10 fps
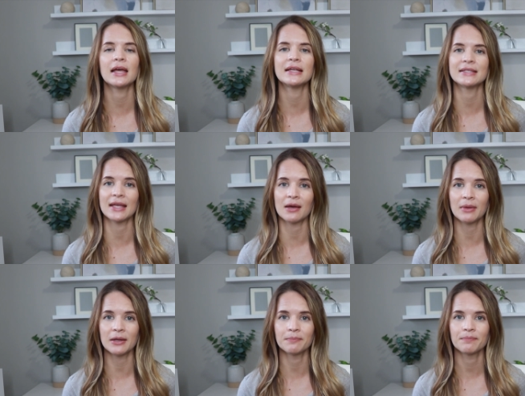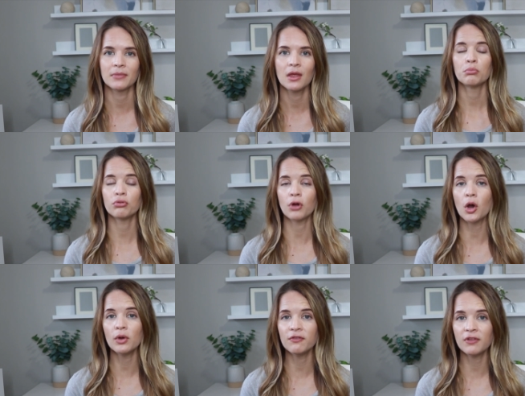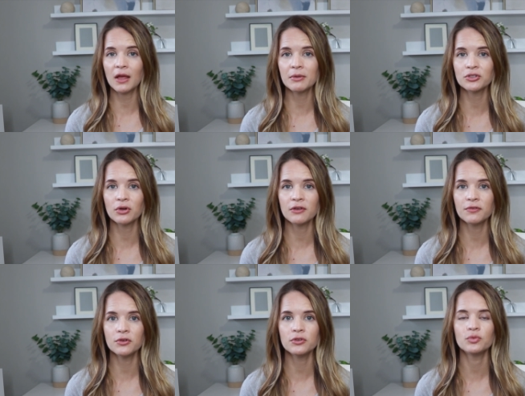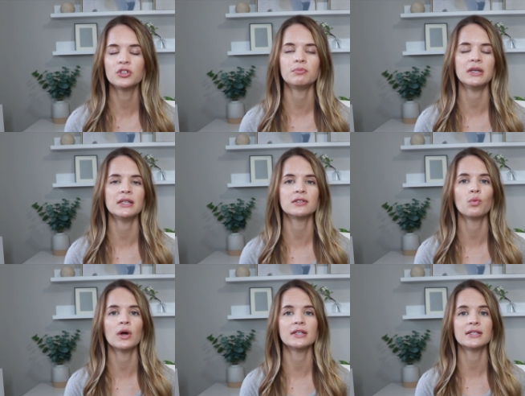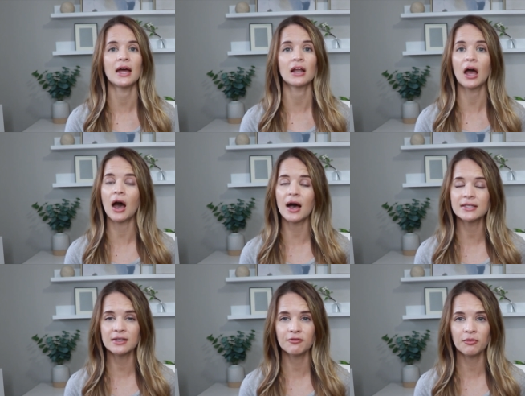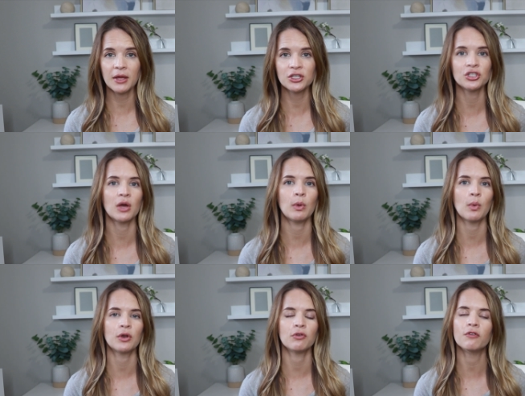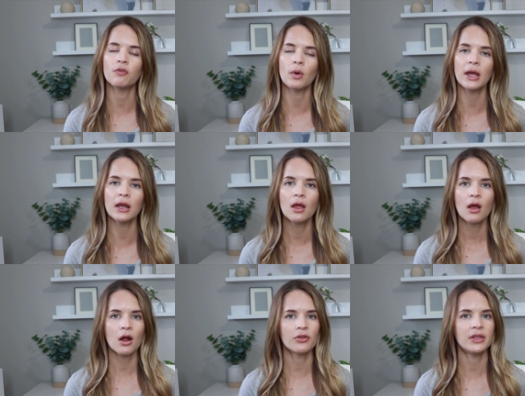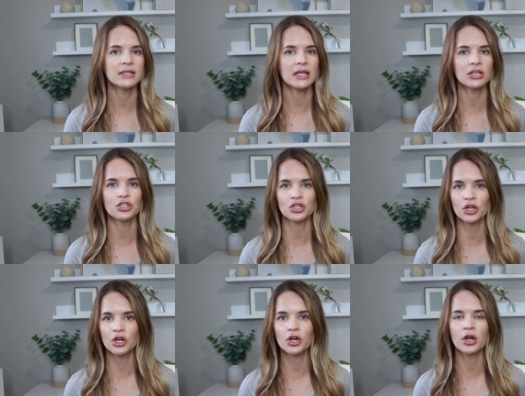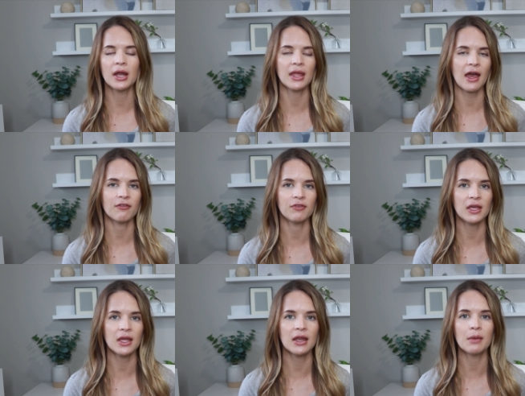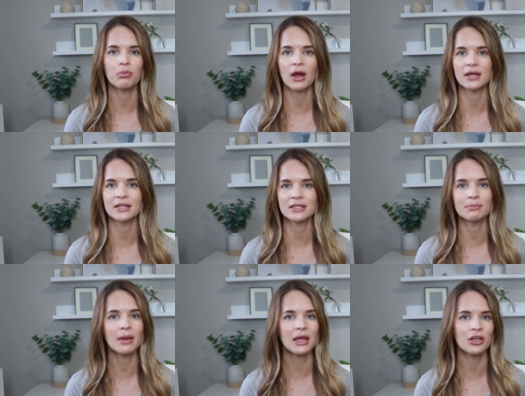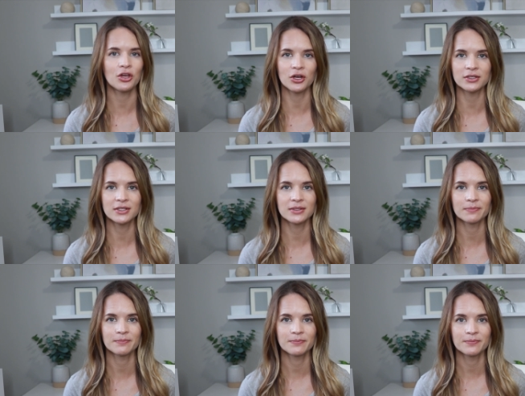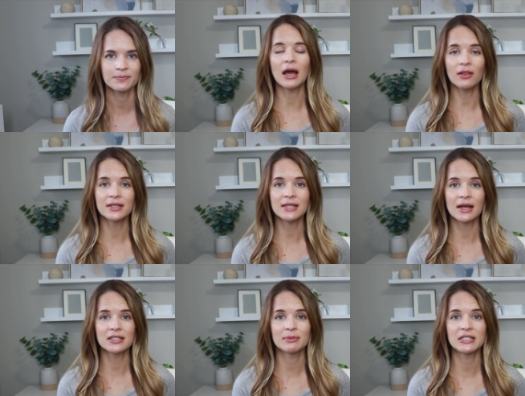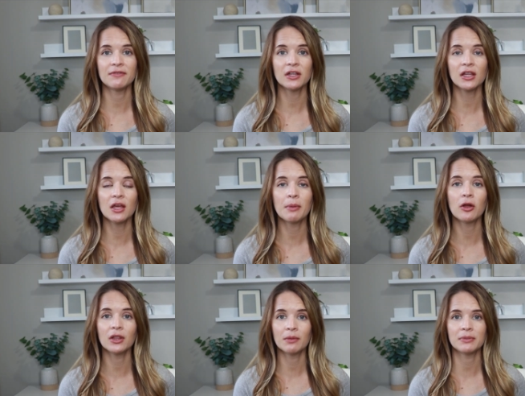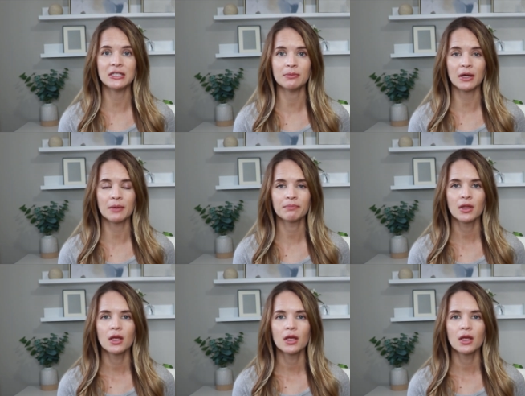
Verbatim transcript: like salmon. Pro-inflammatory foods, which means ones that cause inflammation that we want to avoid, are things like sugar and caffeine and processed baked goods. Now let's talk specifically about lipedema.